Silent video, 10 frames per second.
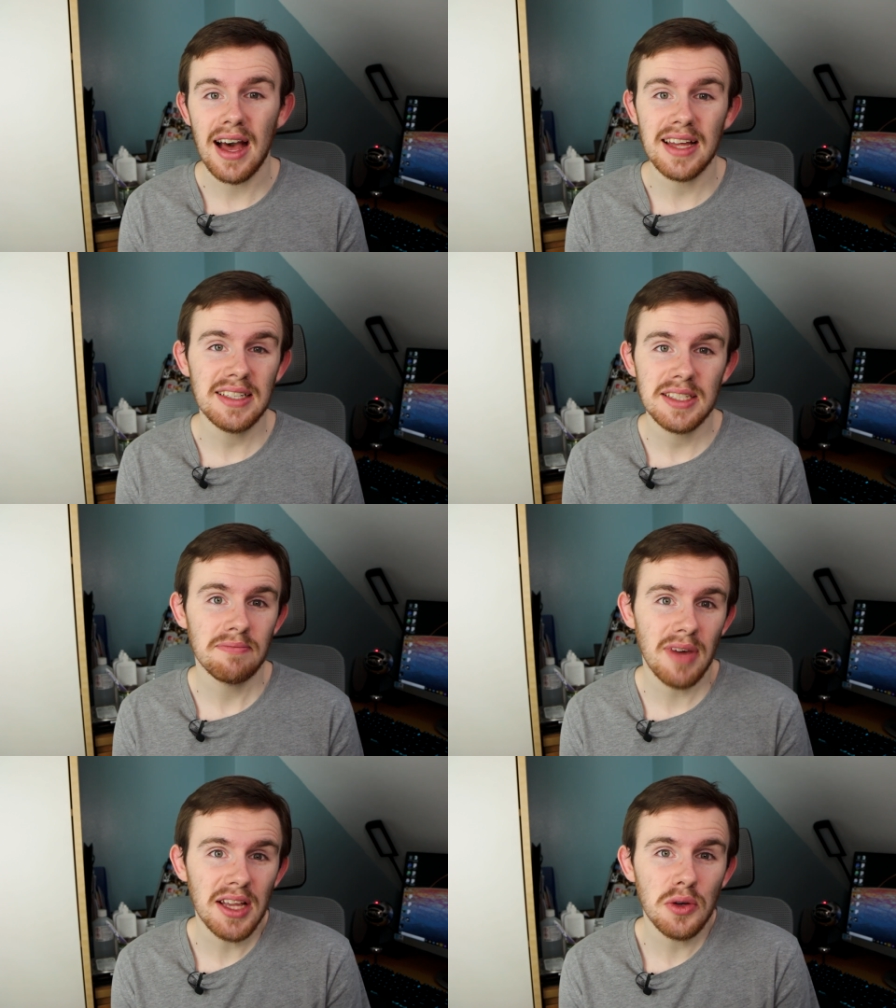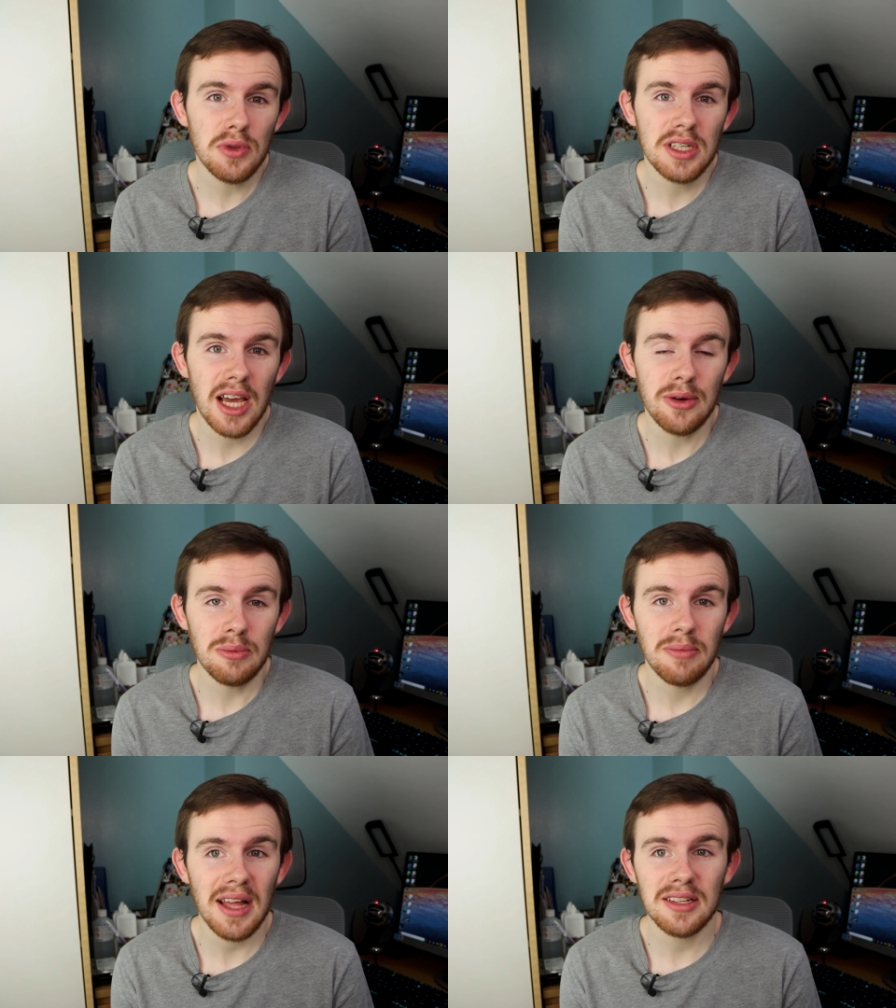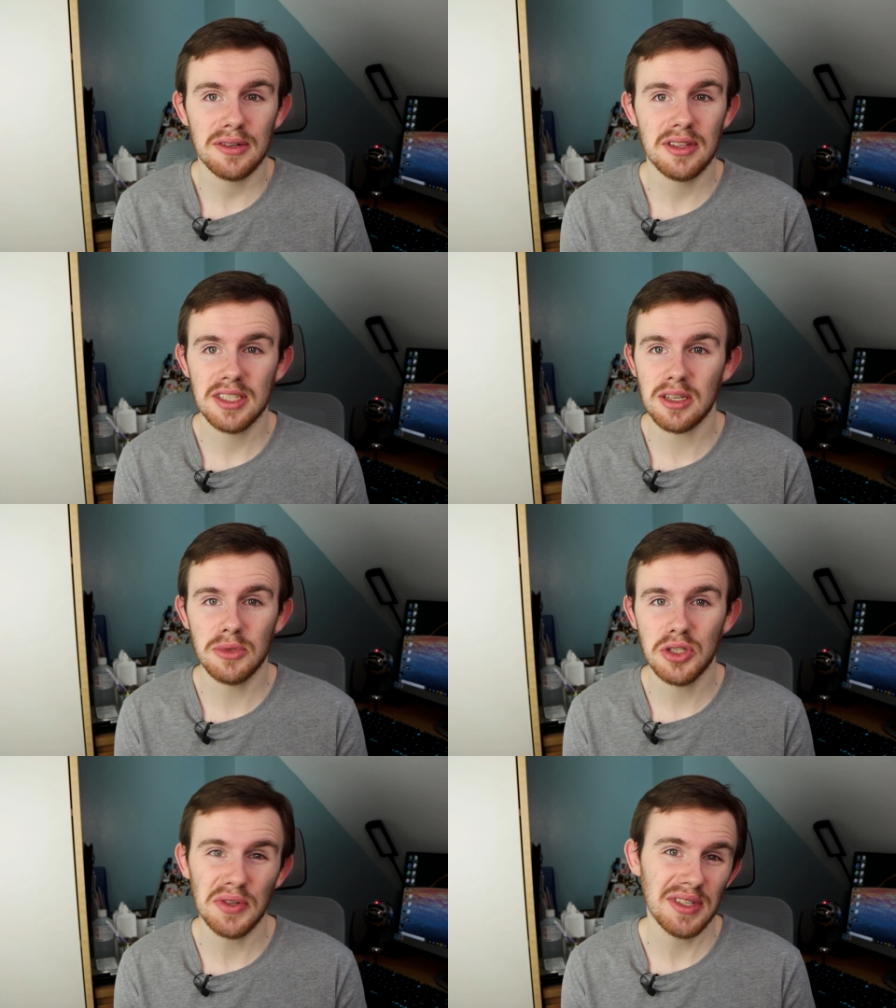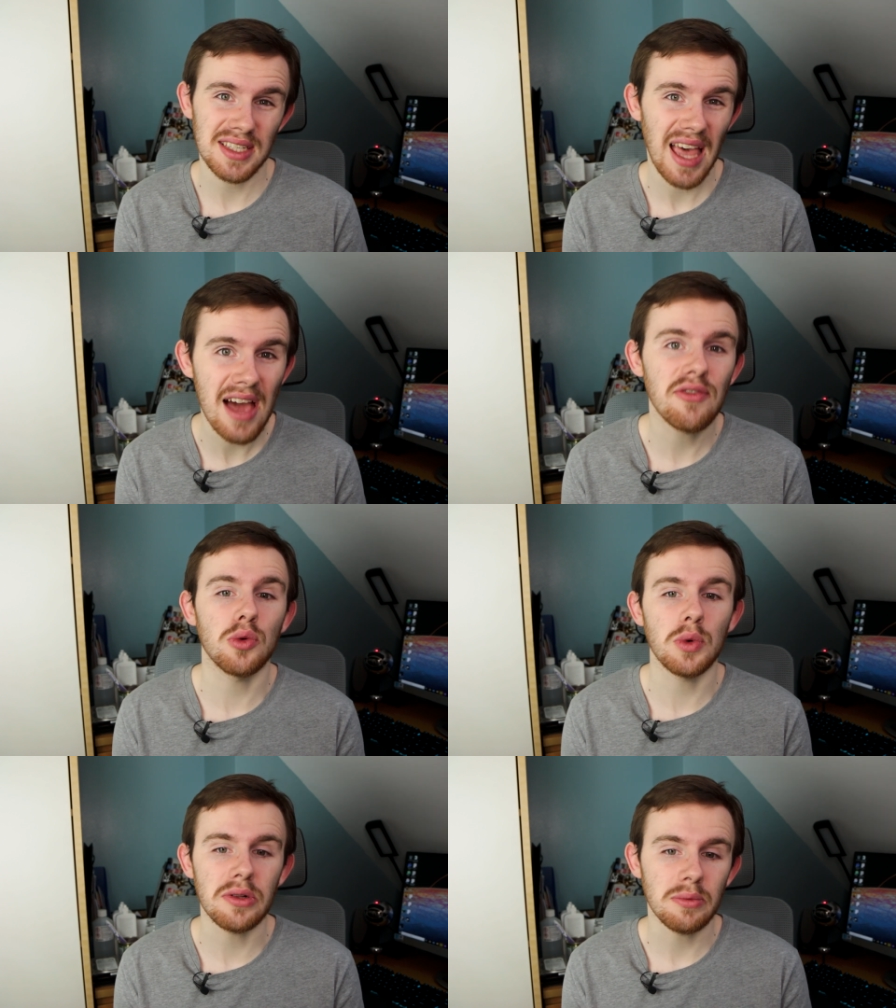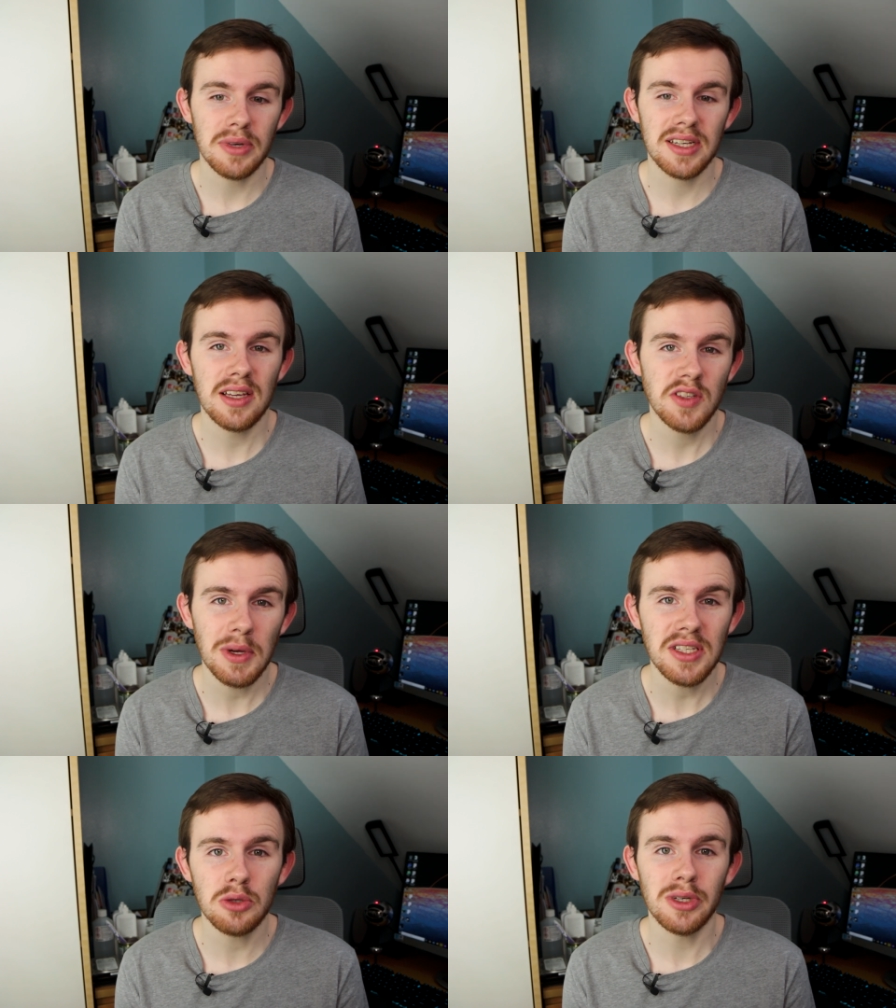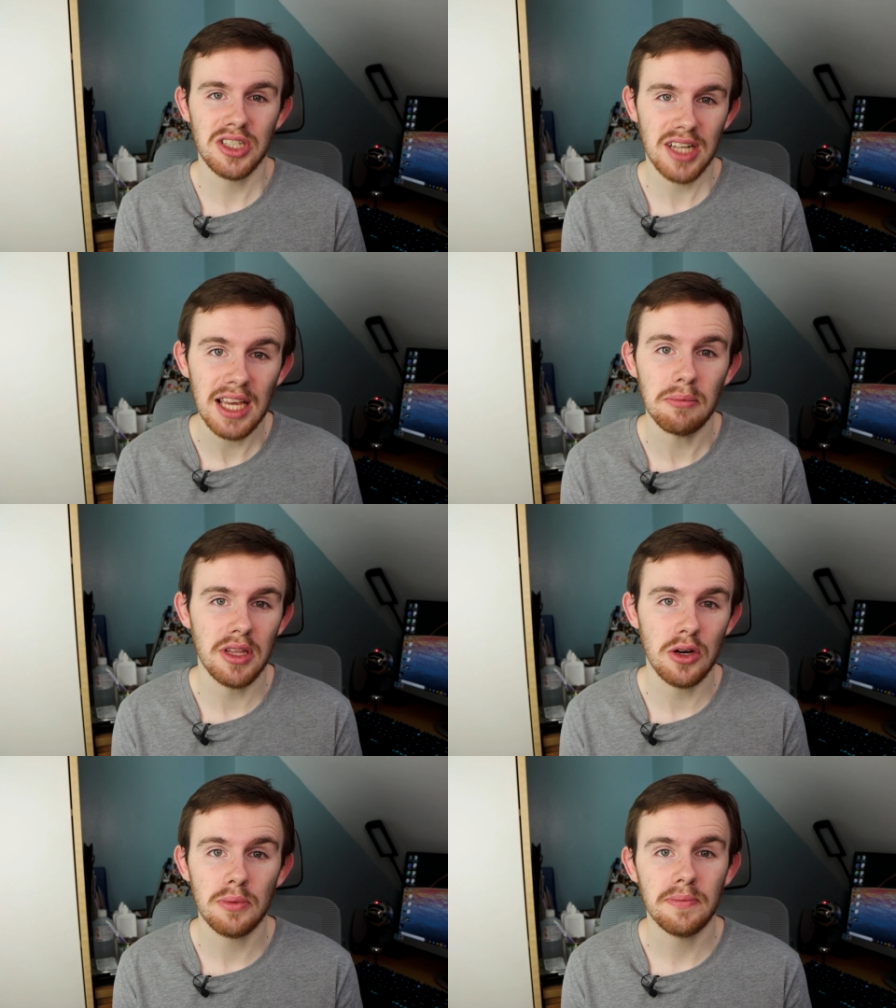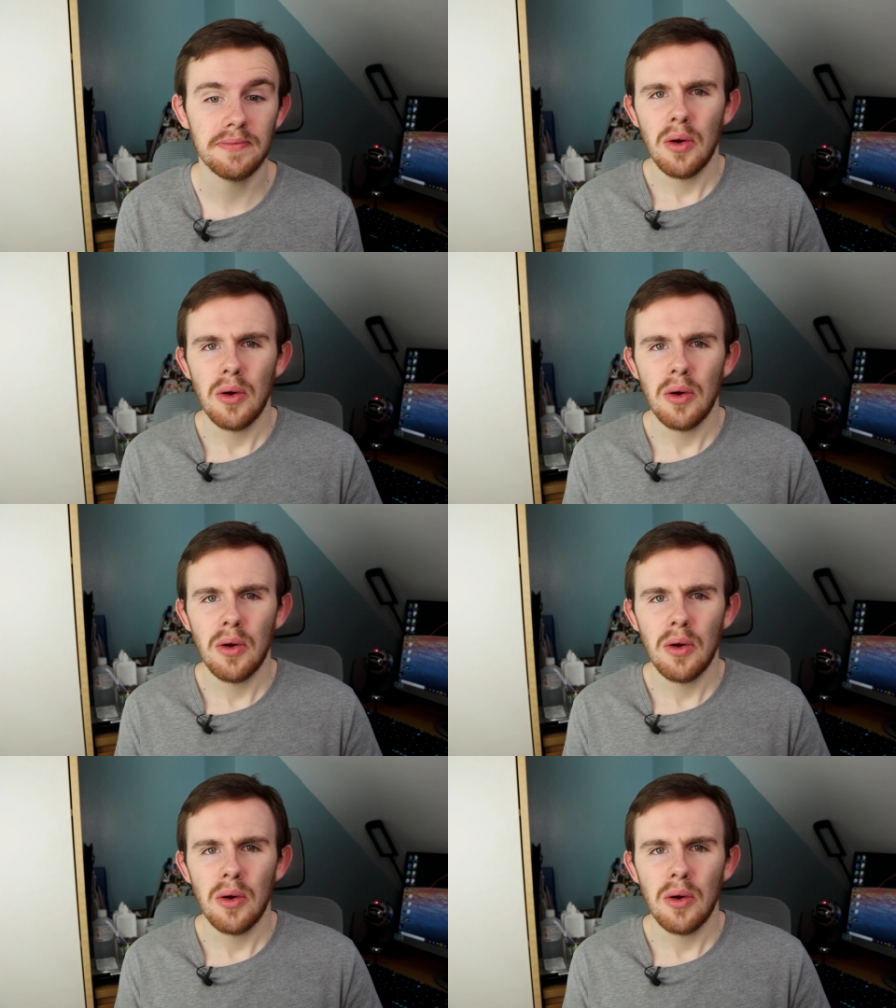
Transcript: and I know the town better than some students ever will because I've spent so much time there.